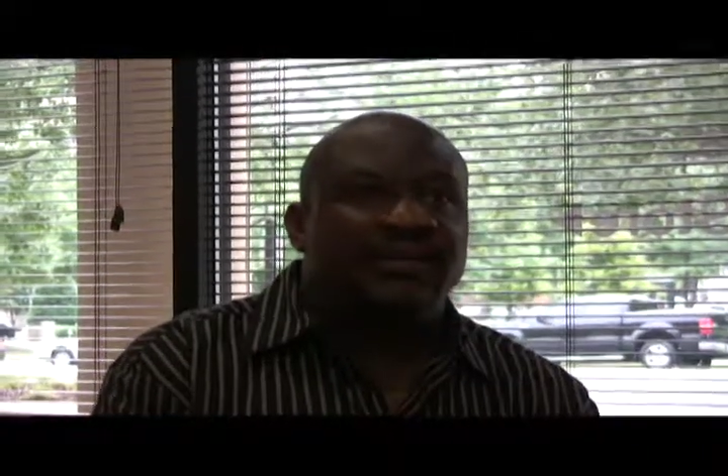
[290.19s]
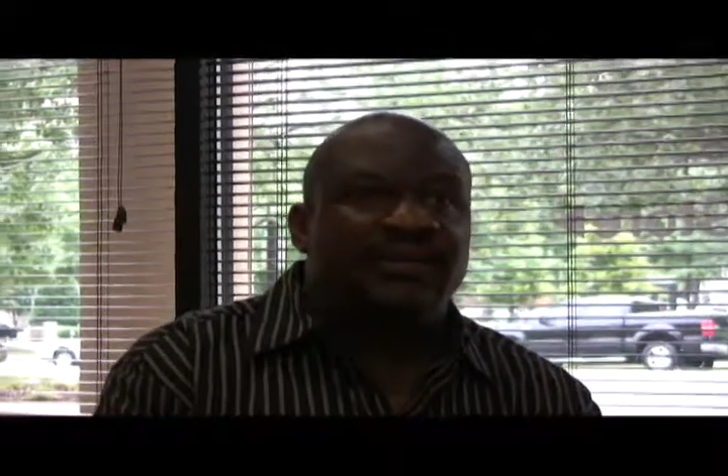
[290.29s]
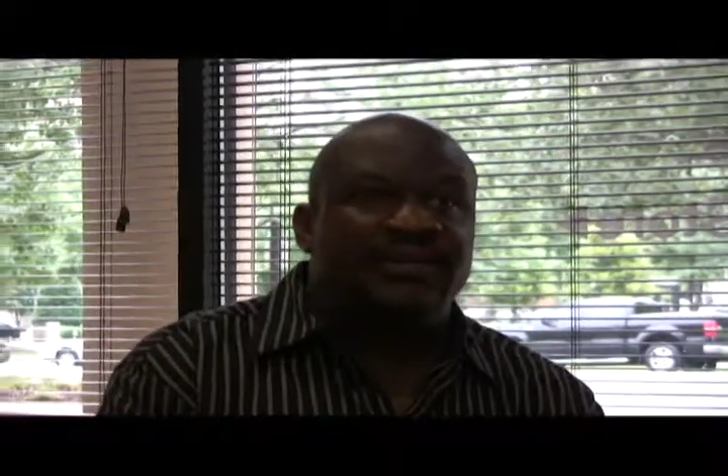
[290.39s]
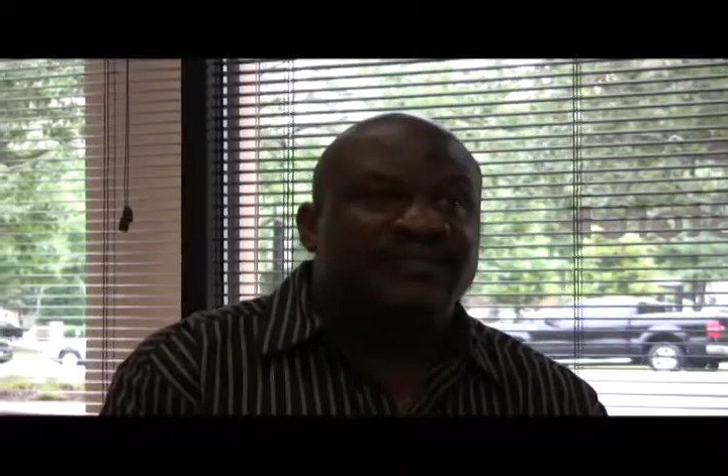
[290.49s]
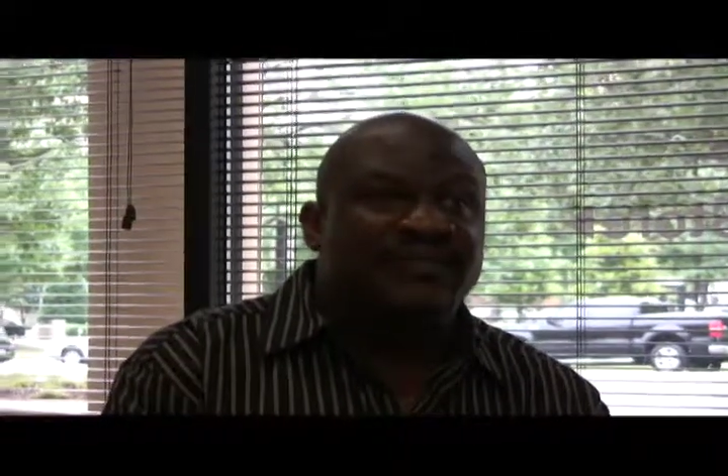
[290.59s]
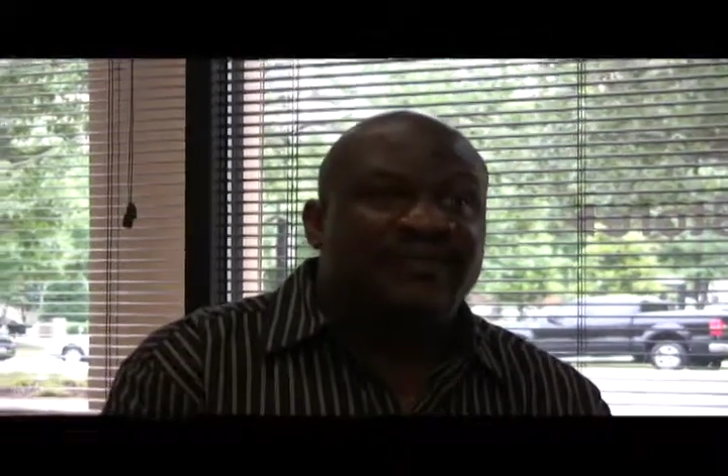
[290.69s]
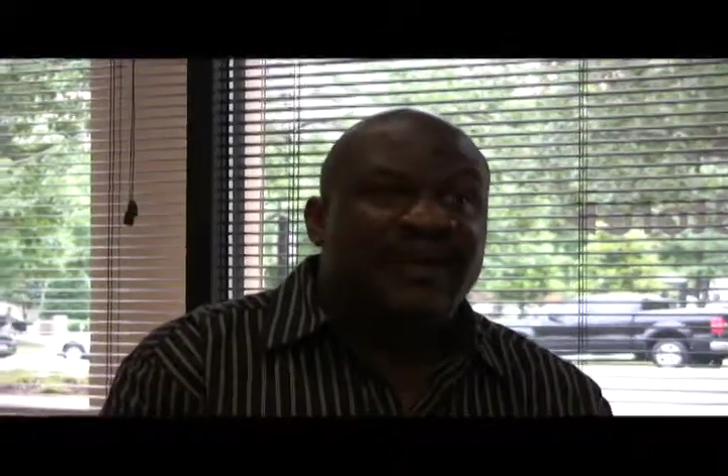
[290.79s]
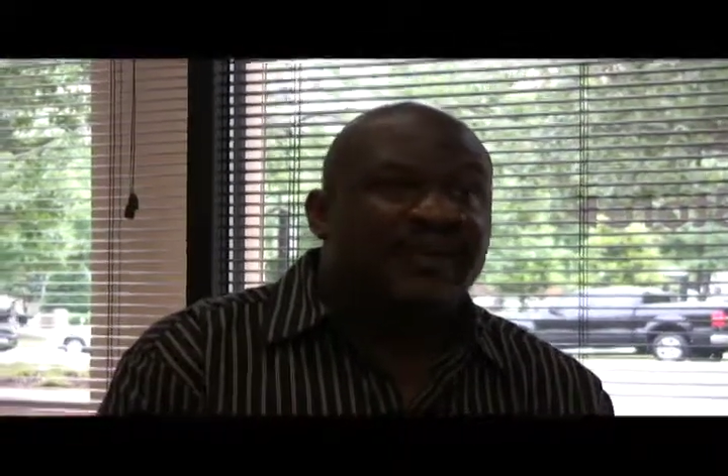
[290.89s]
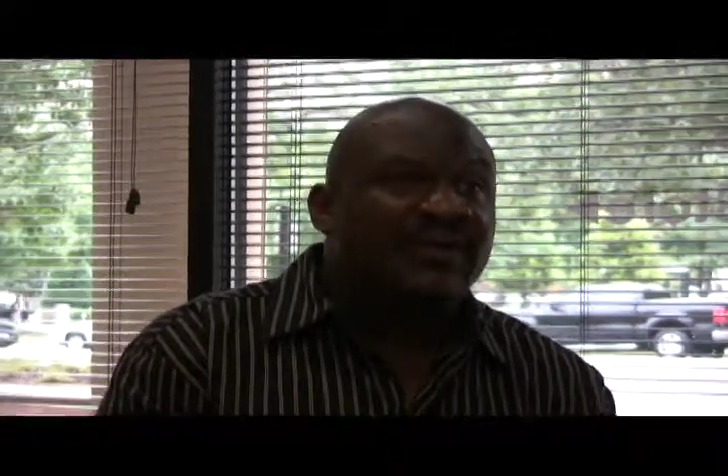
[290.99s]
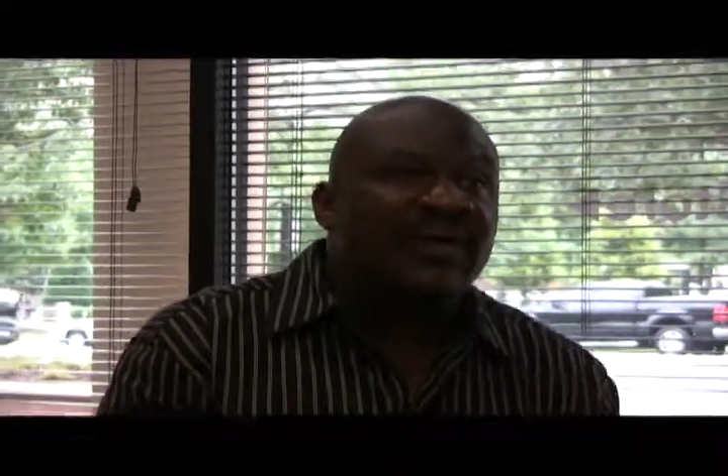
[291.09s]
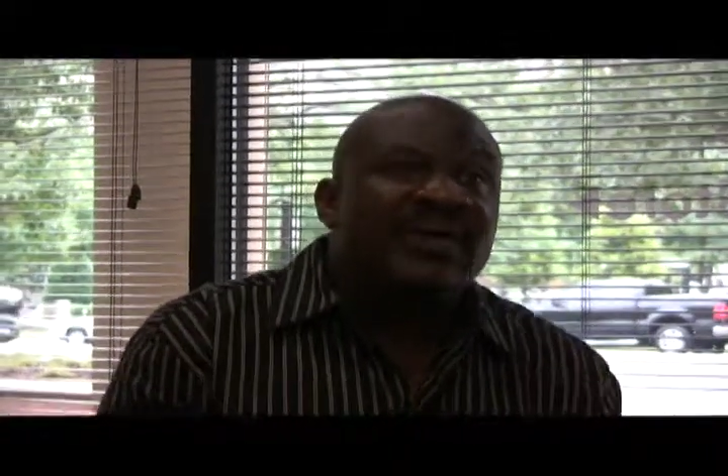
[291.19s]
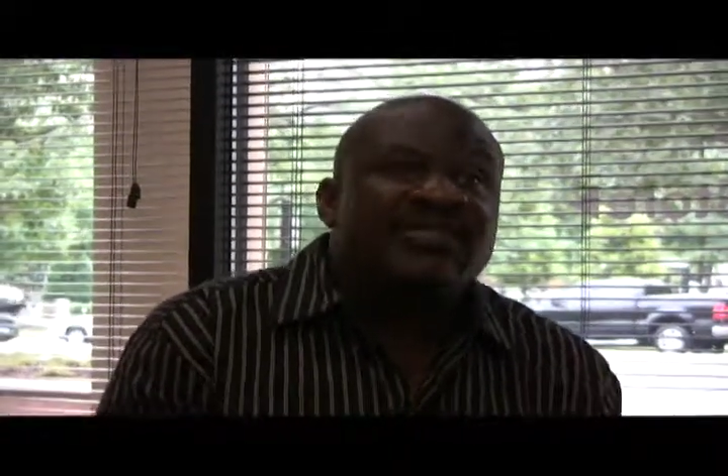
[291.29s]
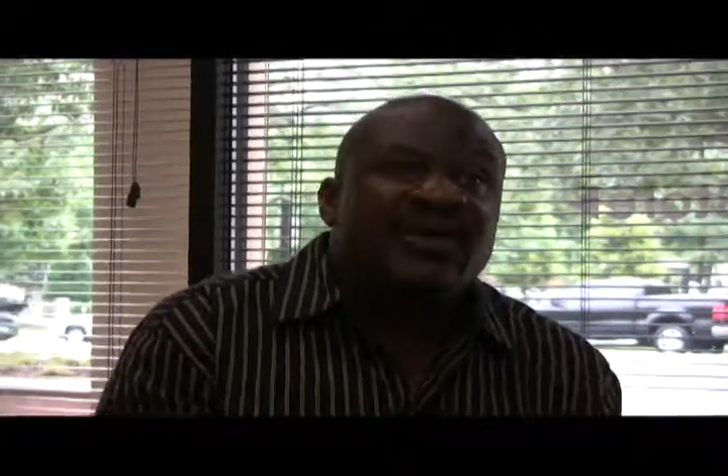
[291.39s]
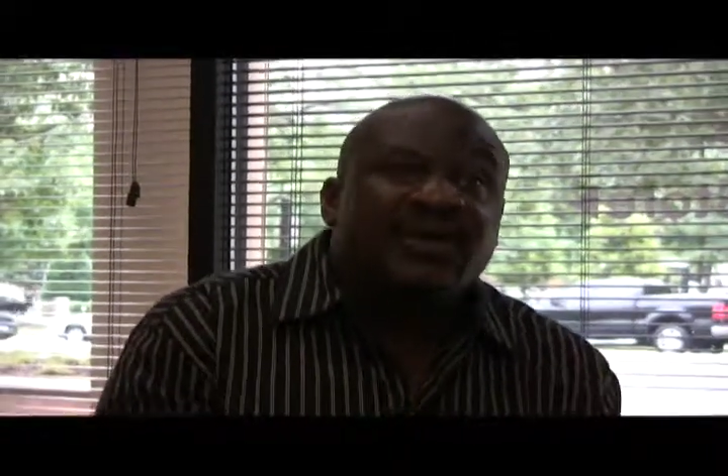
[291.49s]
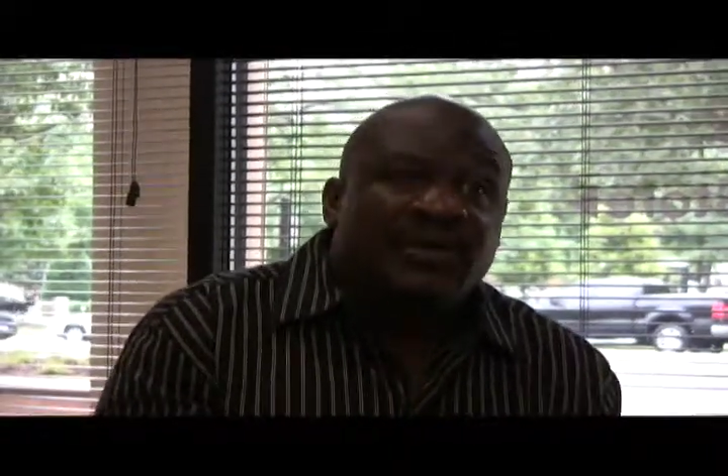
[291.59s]
We're fighting really
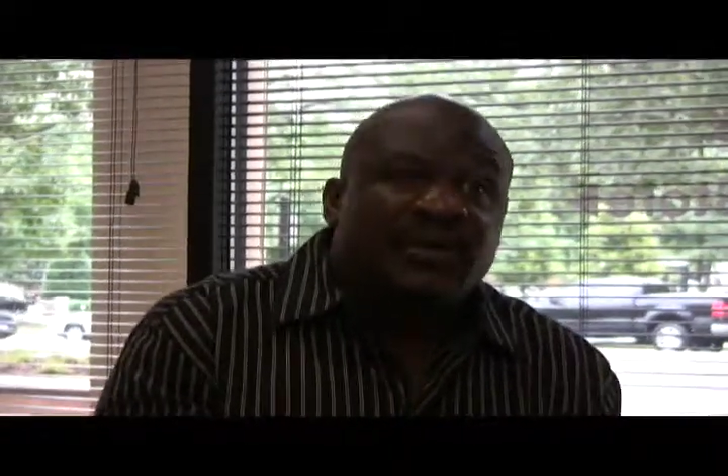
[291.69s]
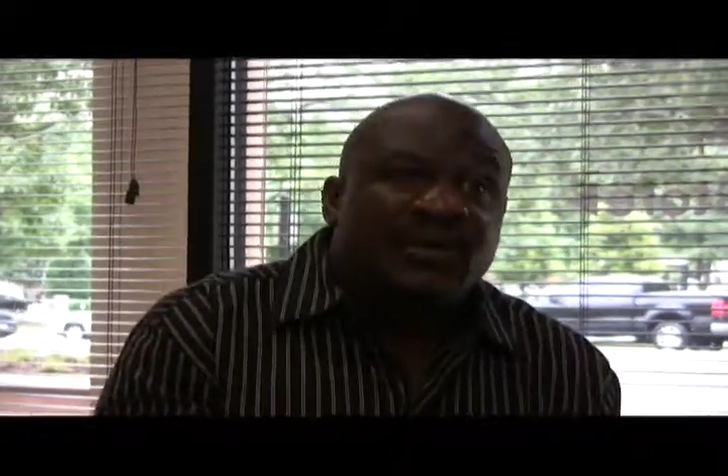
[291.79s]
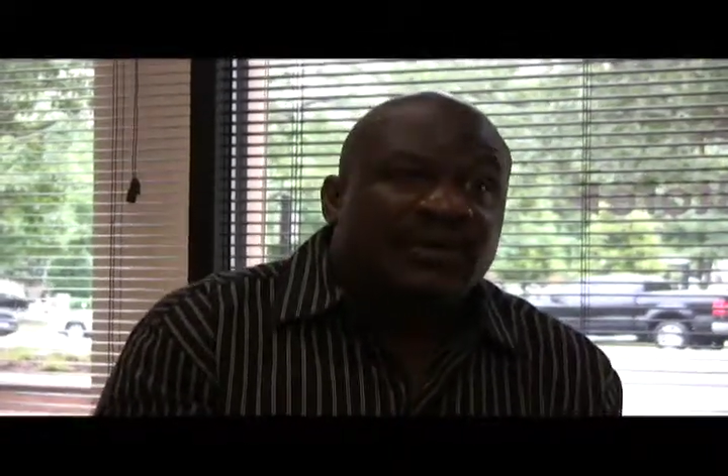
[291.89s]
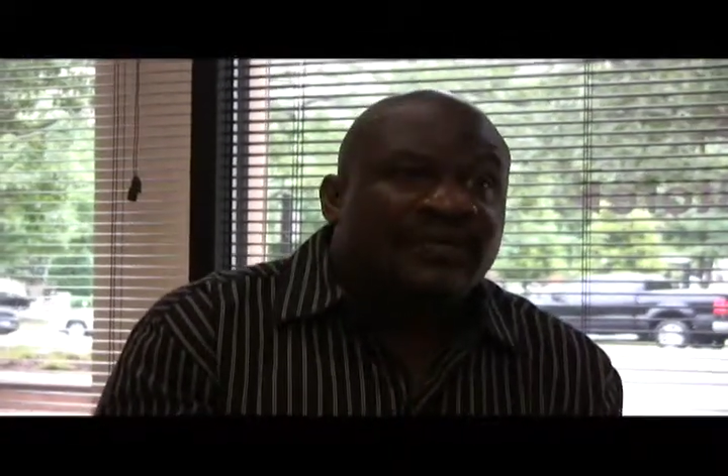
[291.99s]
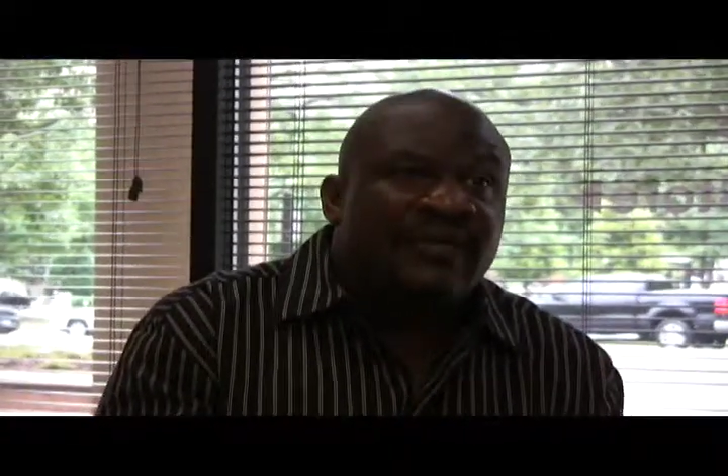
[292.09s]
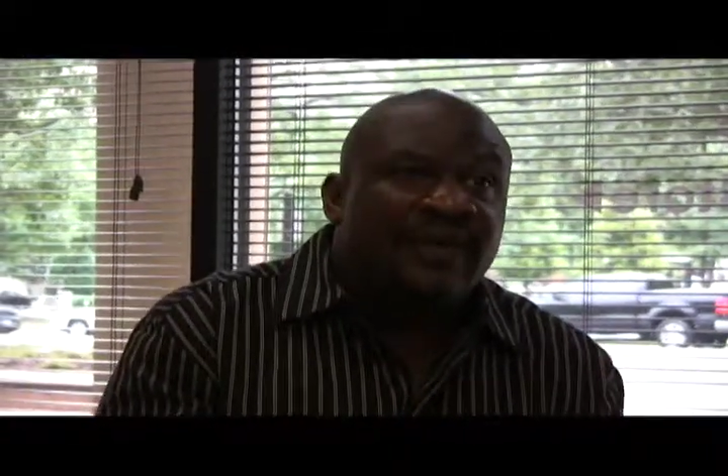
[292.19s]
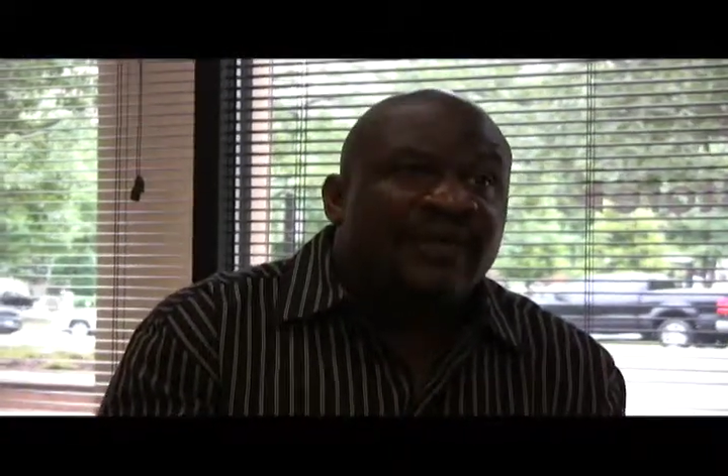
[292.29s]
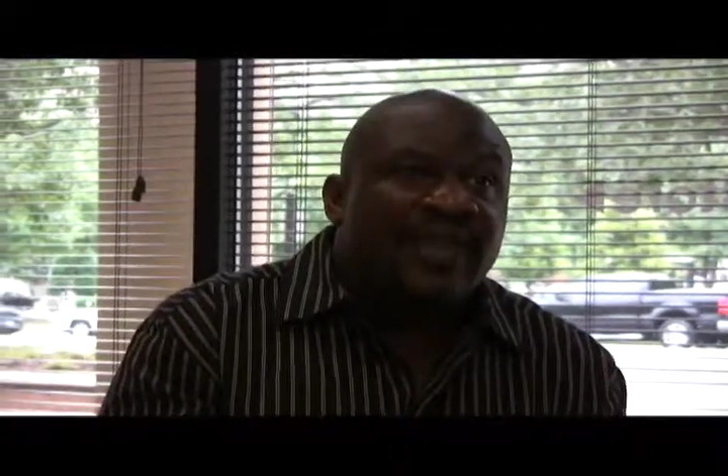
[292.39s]
a 3rd war if you think